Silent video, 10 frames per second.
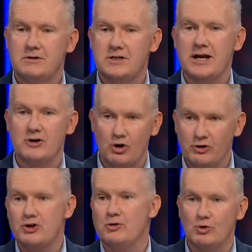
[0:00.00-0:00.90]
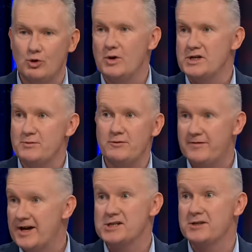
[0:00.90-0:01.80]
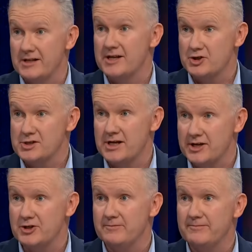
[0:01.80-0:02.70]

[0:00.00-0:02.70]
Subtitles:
technology will always move faster than legislation.